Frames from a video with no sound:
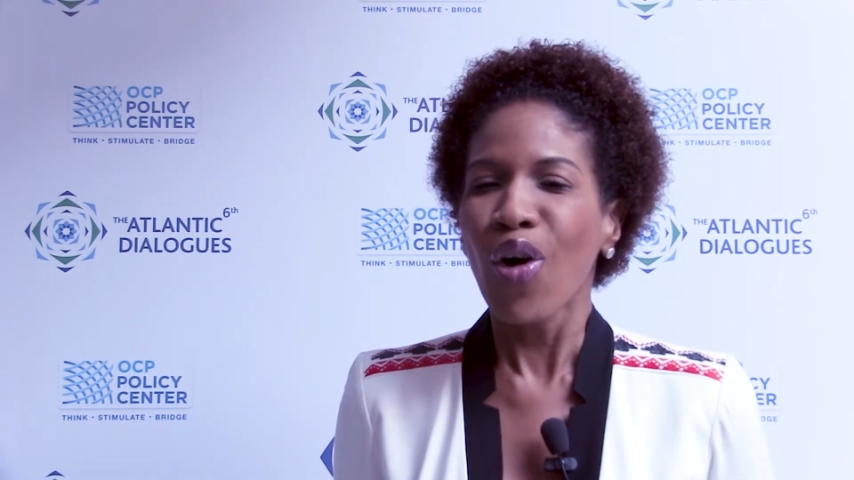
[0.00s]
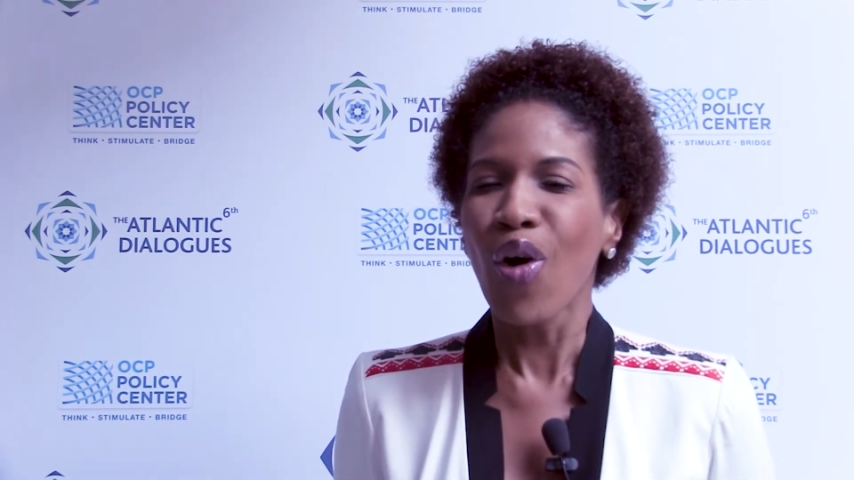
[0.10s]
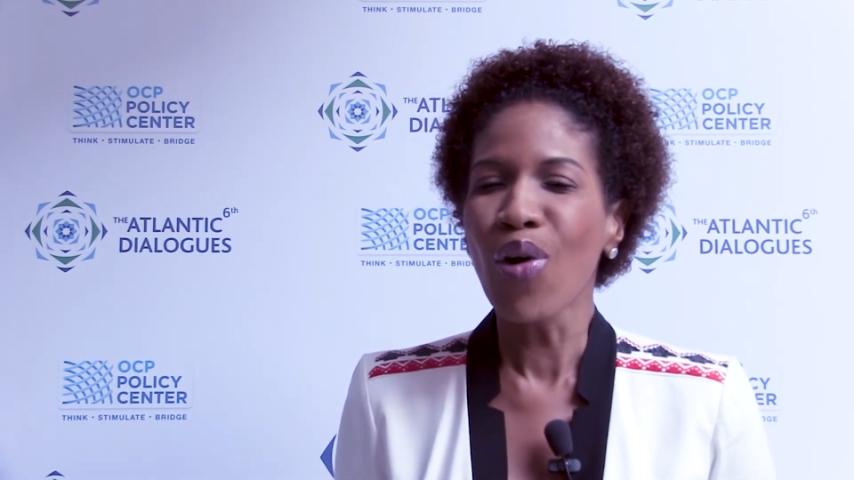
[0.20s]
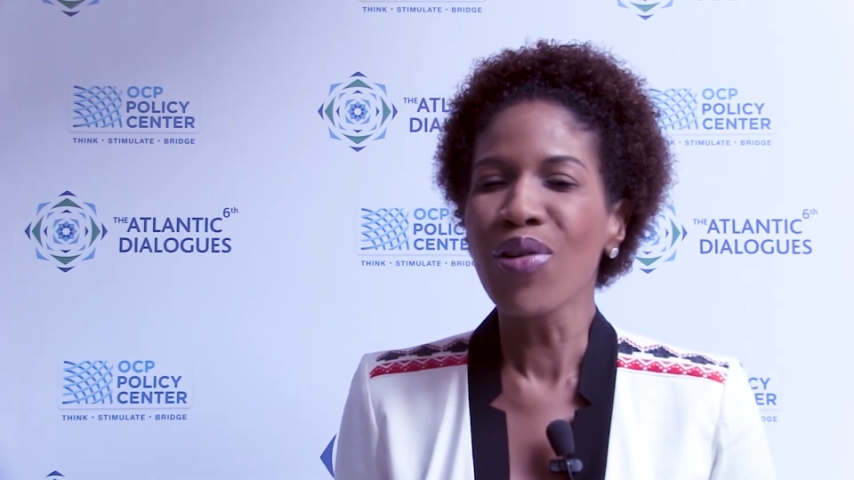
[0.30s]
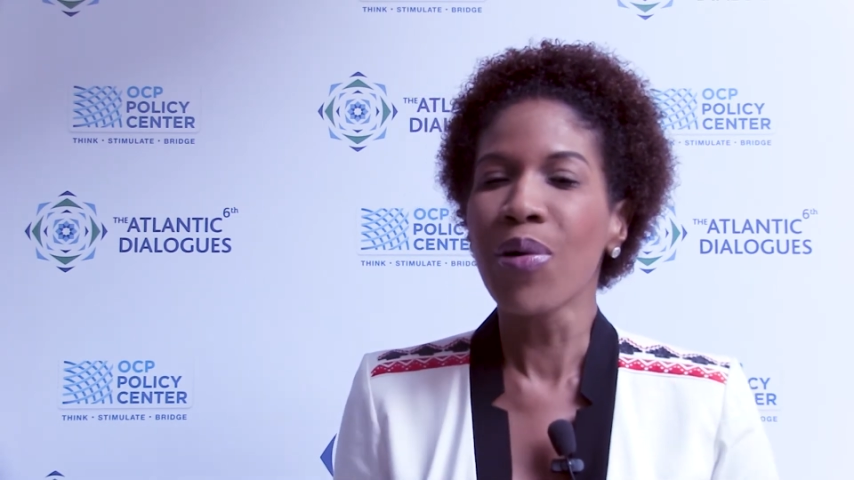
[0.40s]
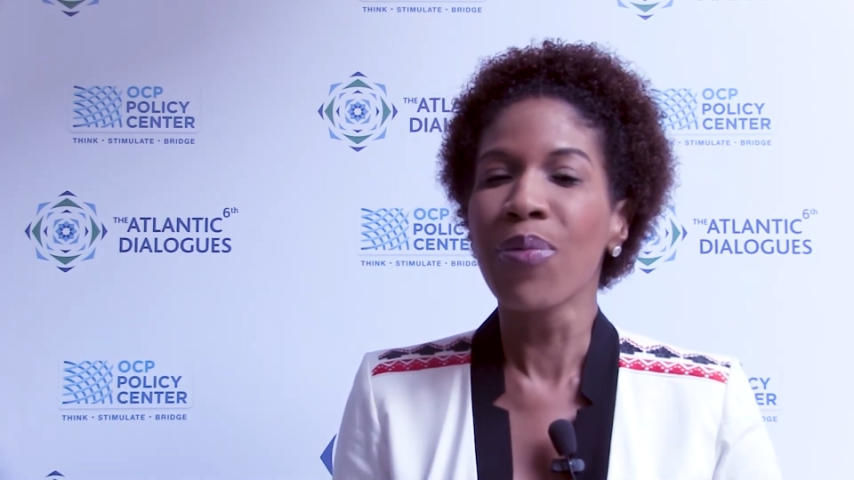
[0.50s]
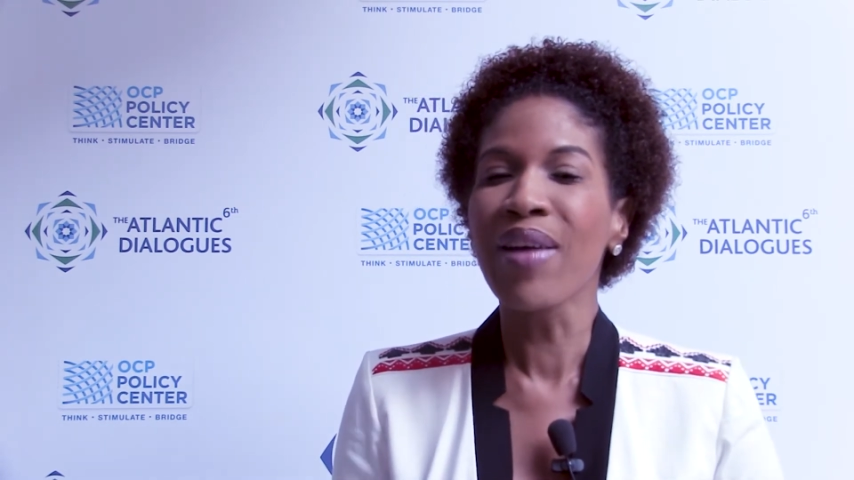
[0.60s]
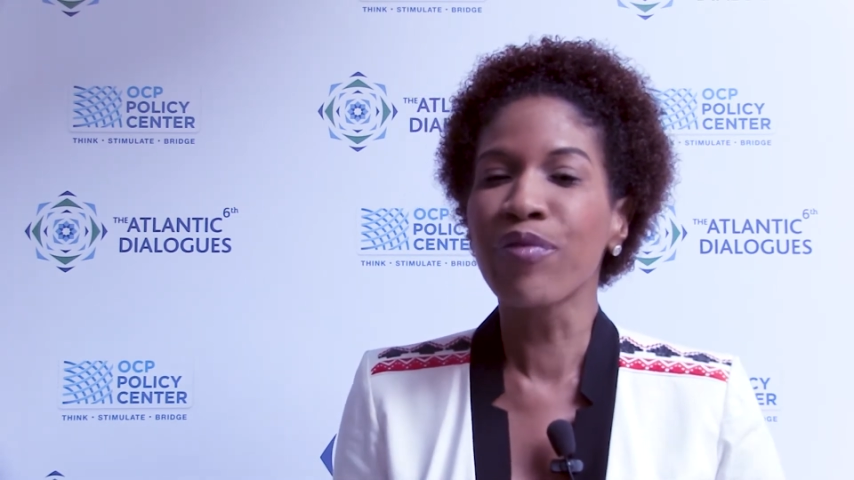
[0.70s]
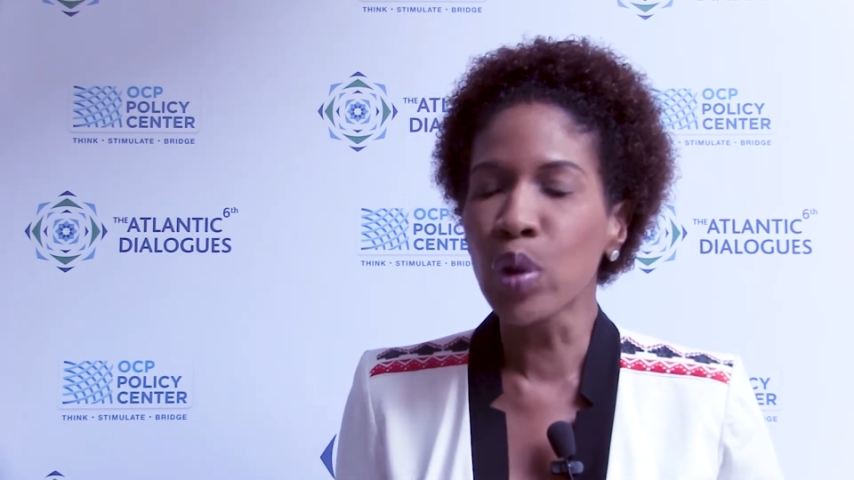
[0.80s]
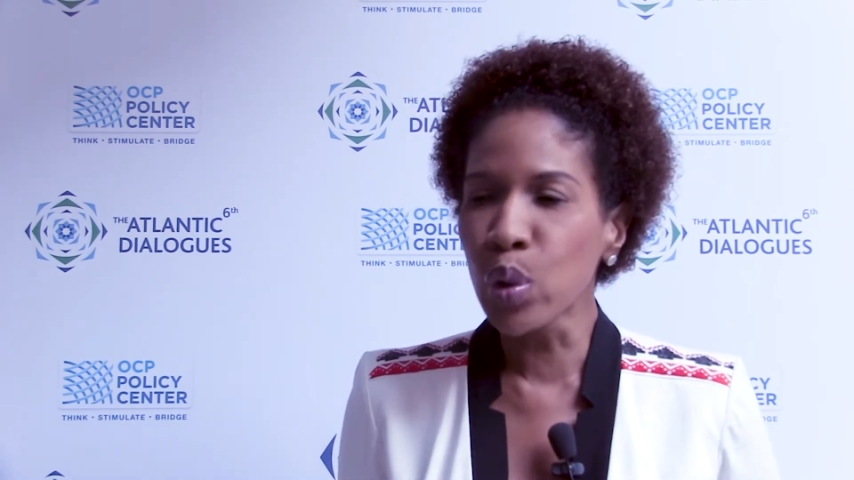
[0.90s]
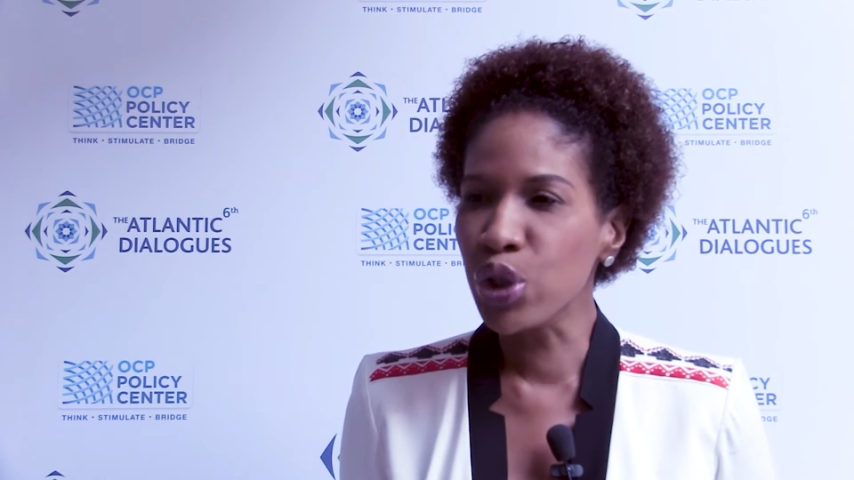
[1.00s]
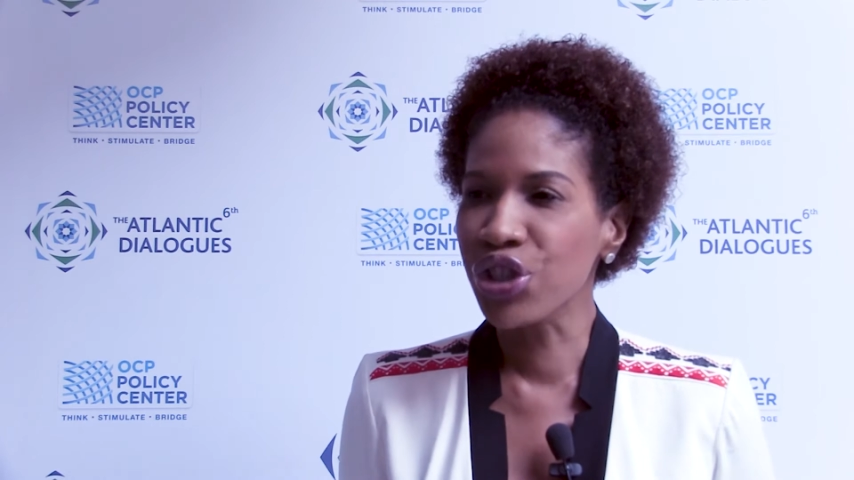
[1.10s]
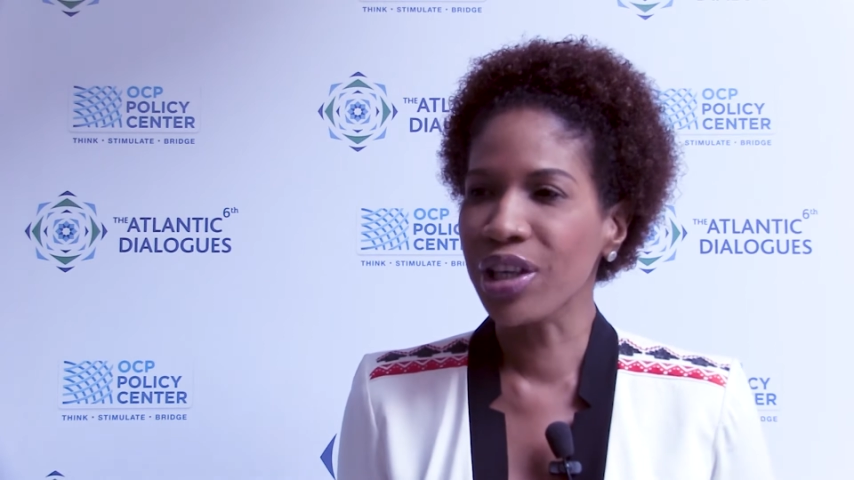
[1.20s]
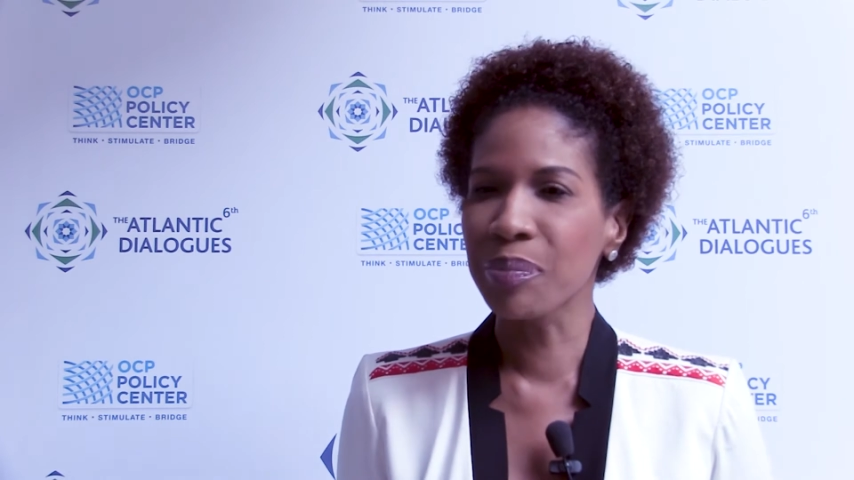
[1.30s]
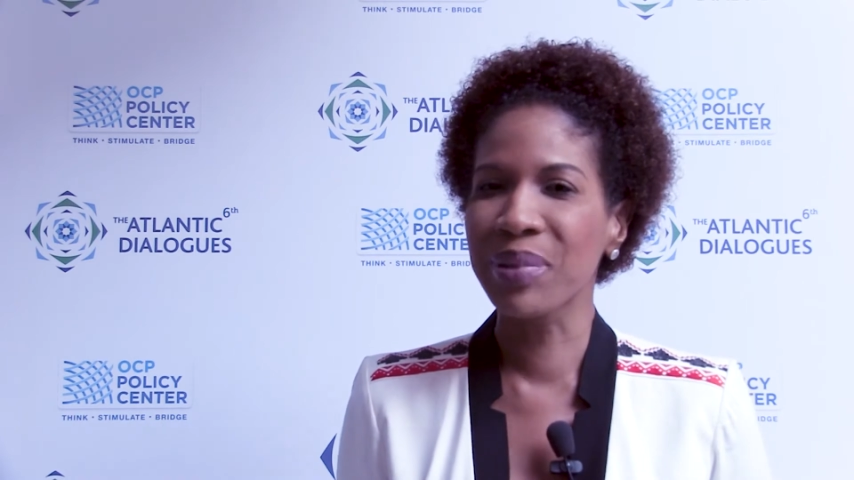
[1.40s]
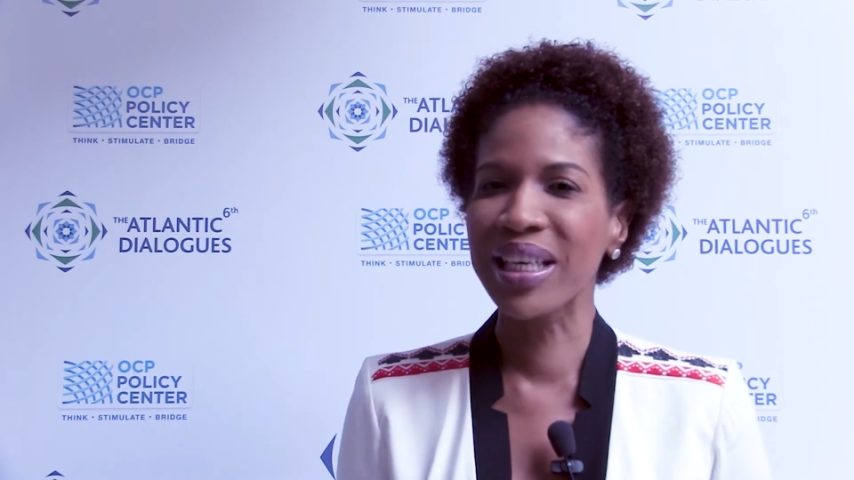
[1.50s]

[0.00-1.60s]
whole revolution,